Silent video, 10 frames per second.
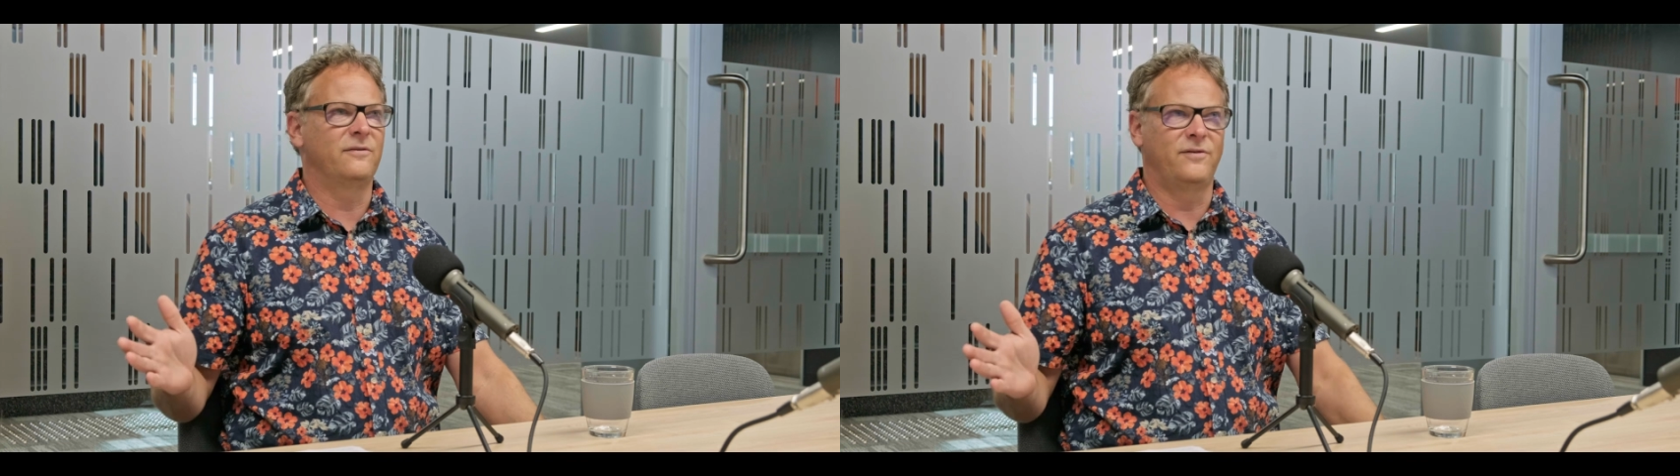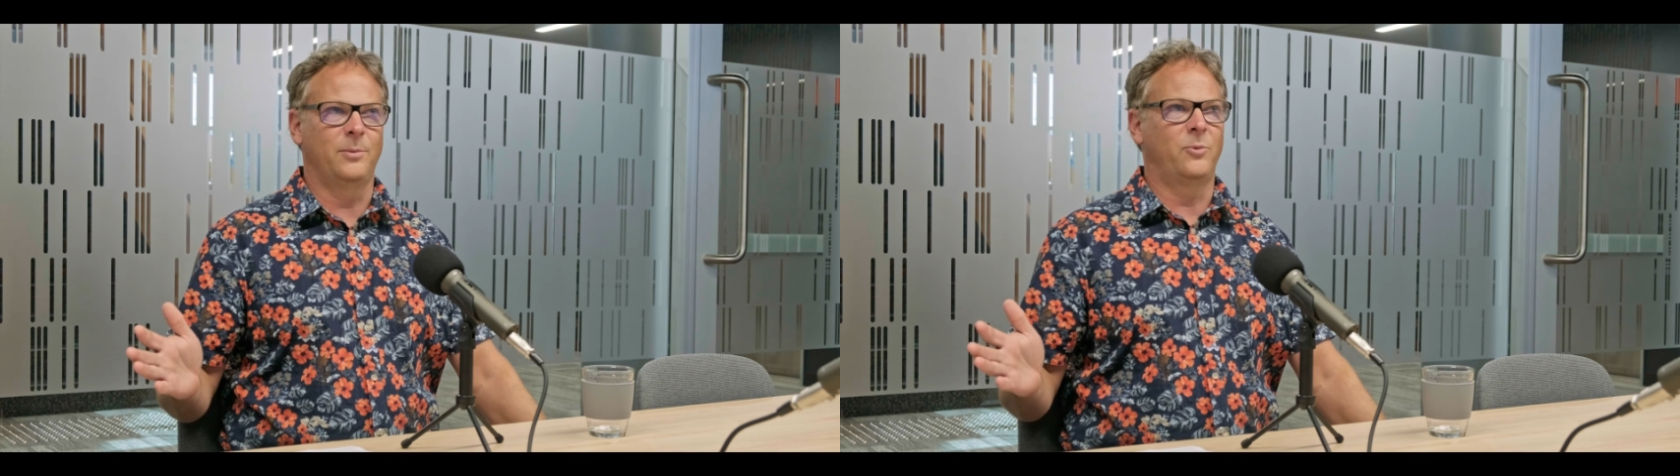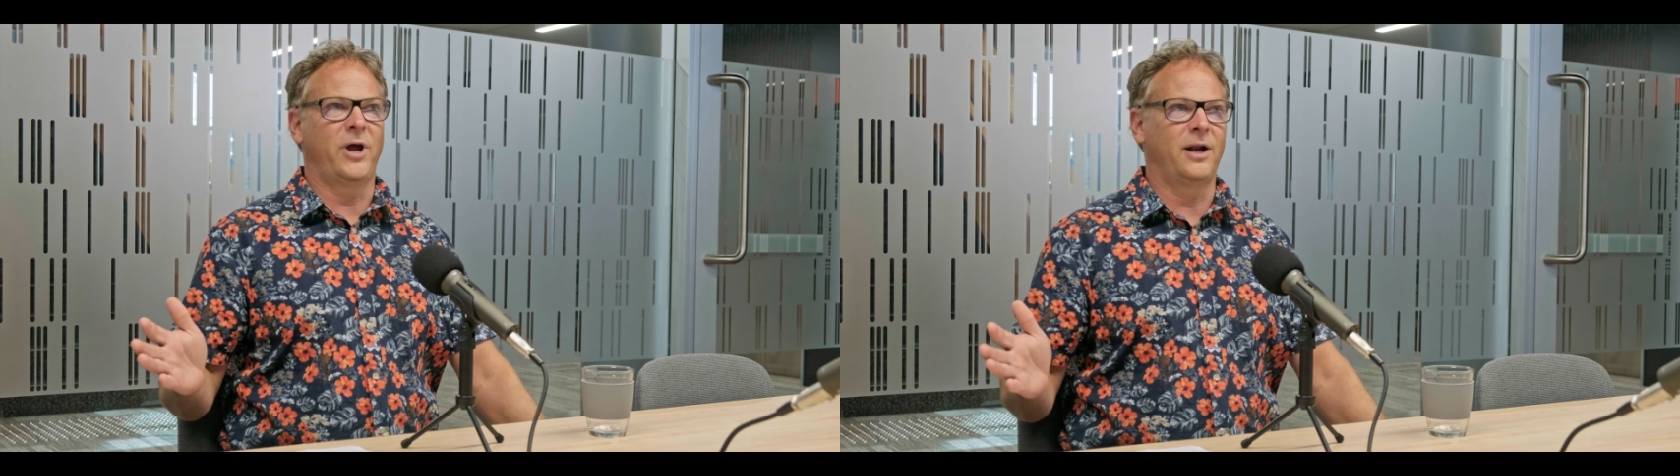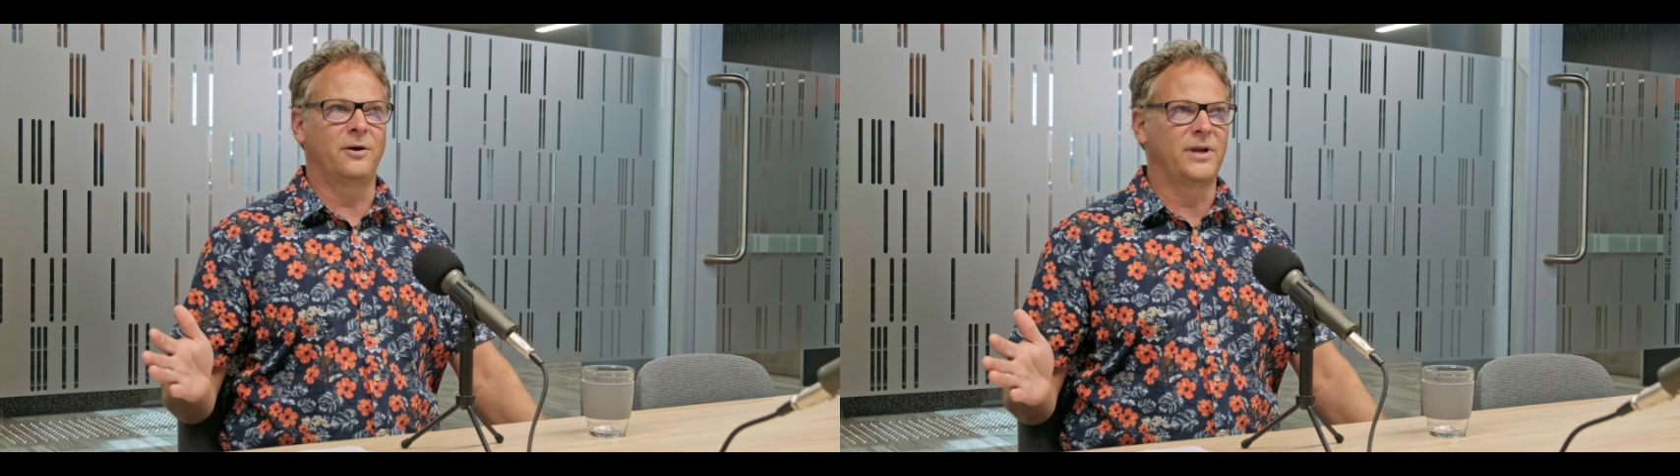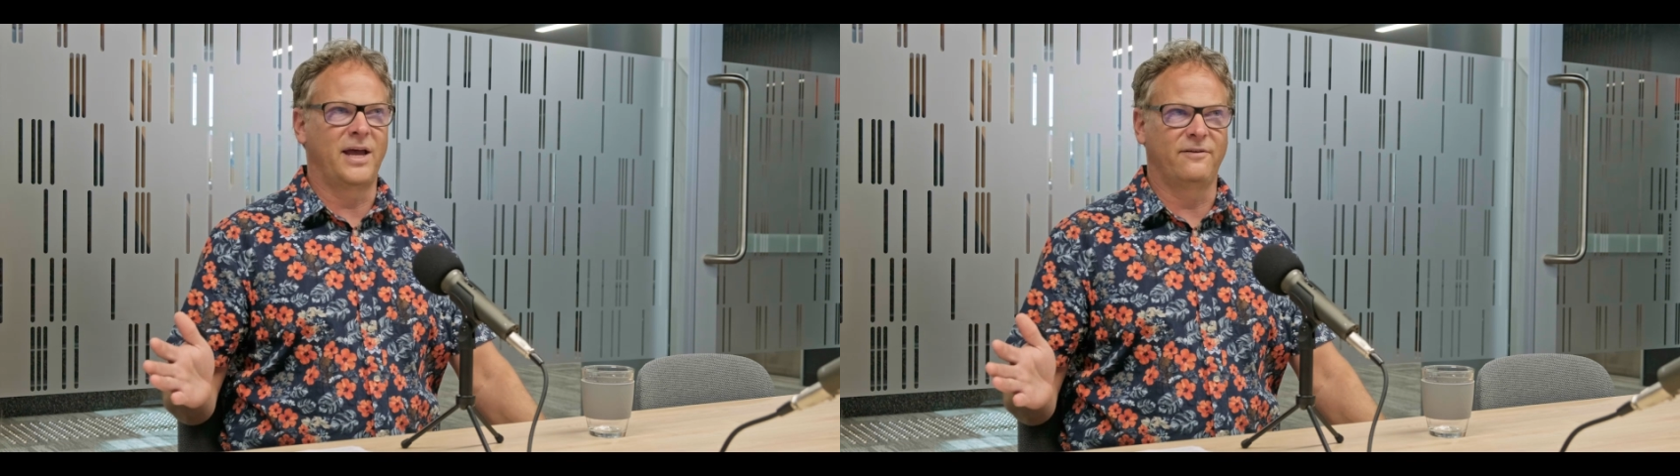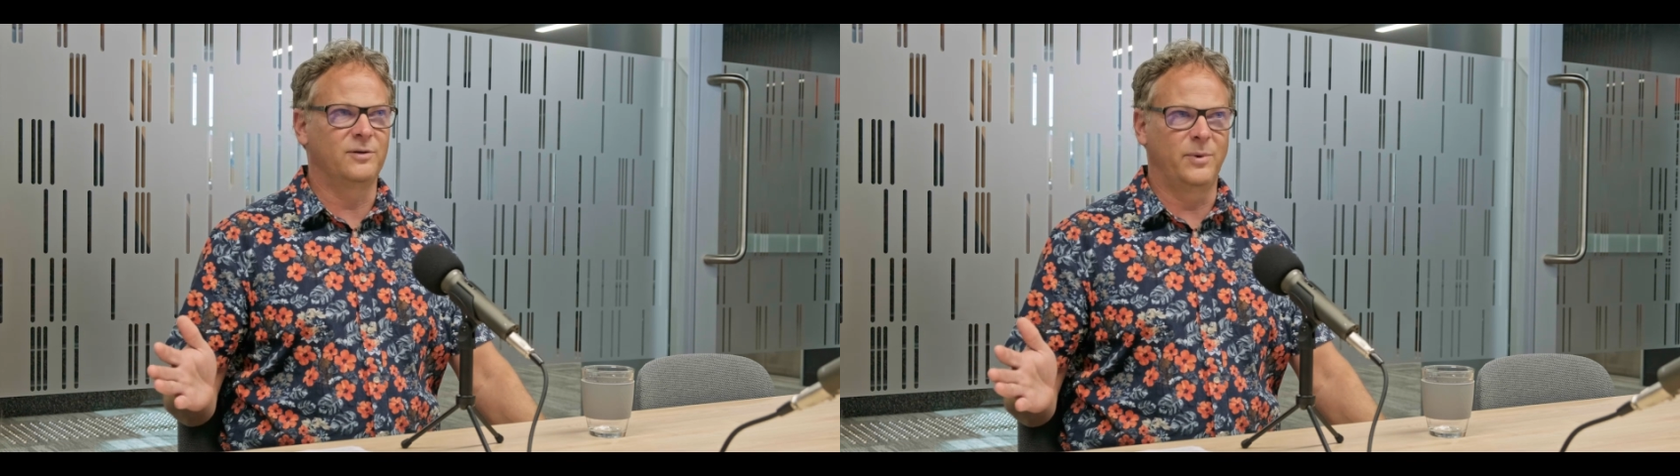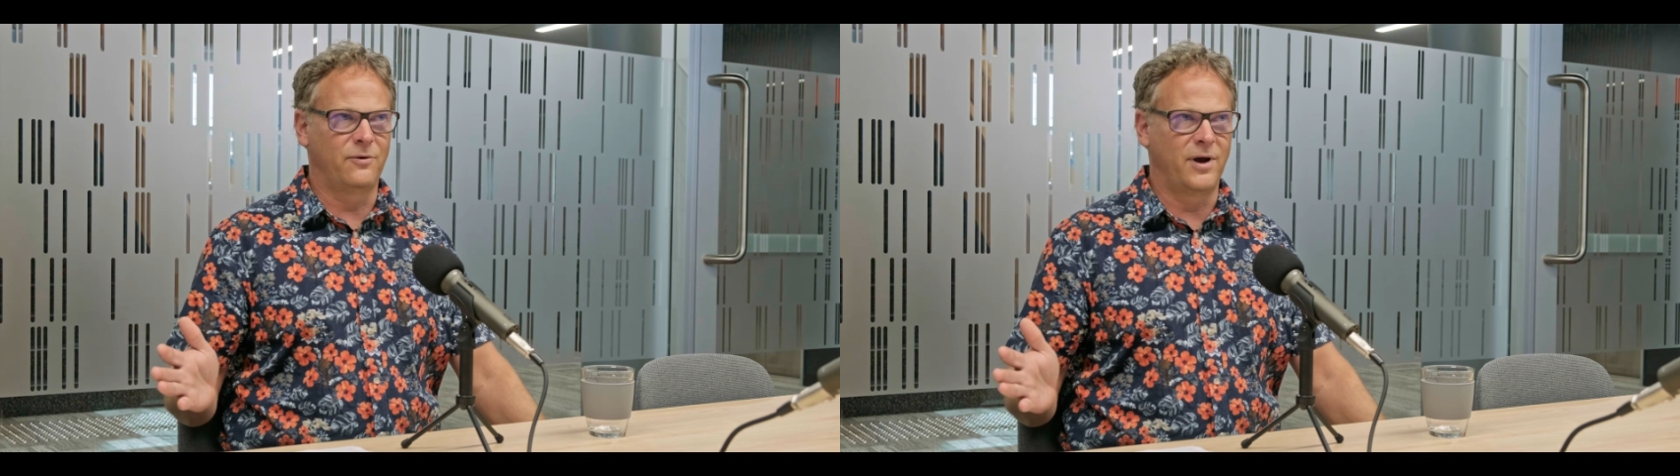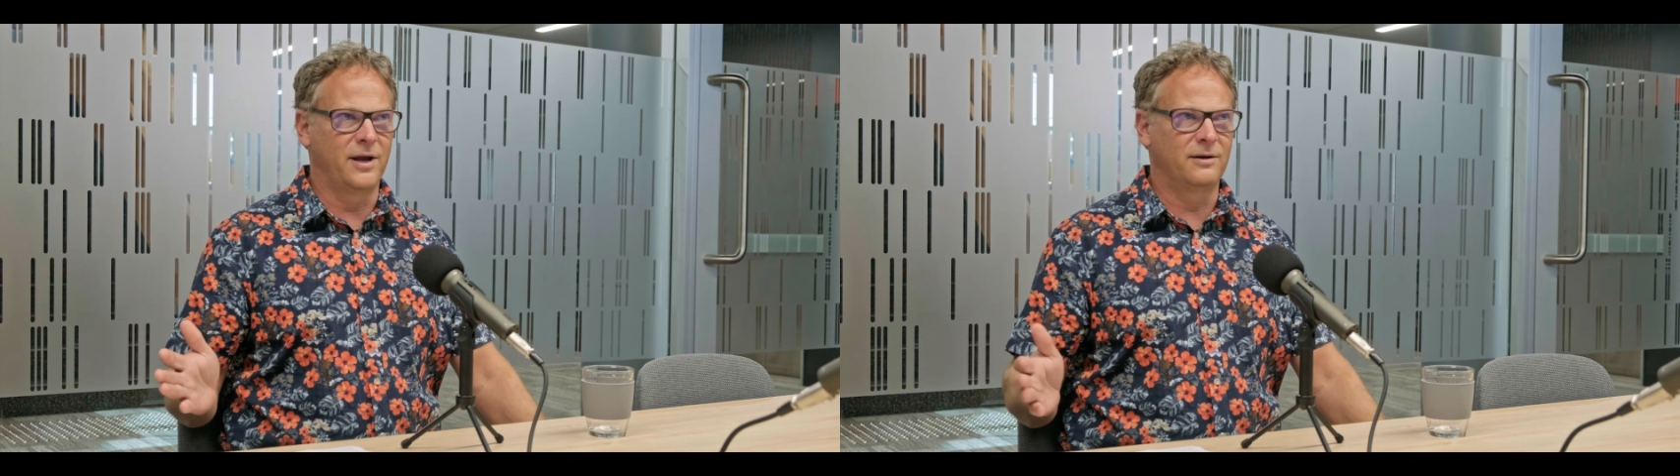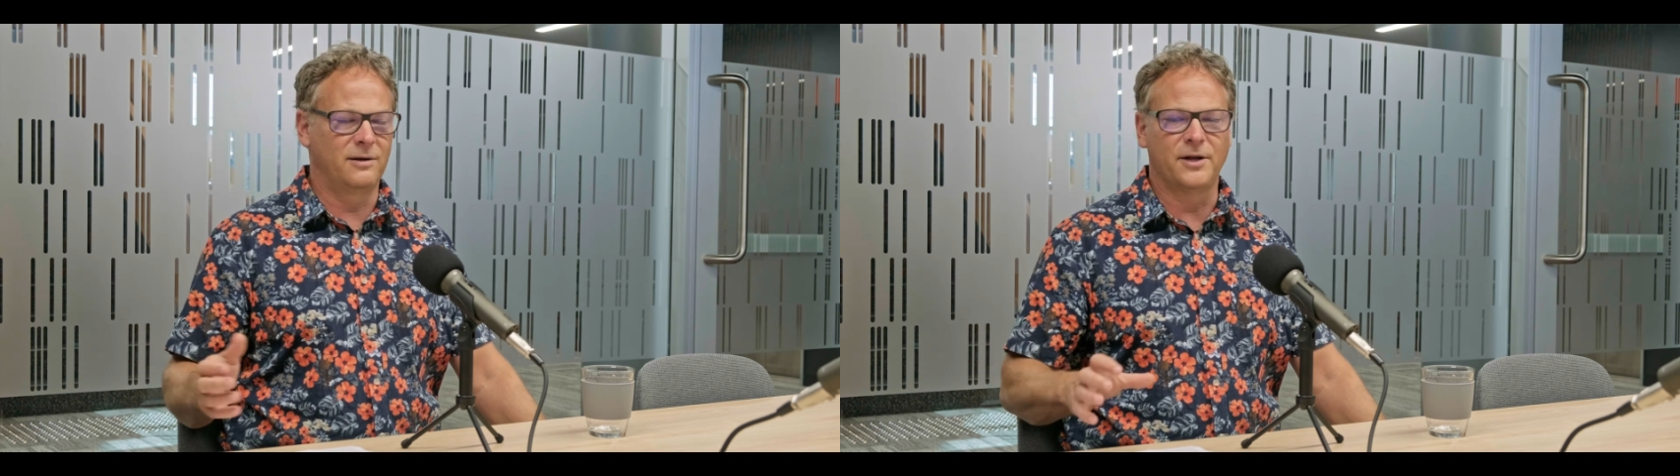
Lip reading: if I'm right. I don't have to be right.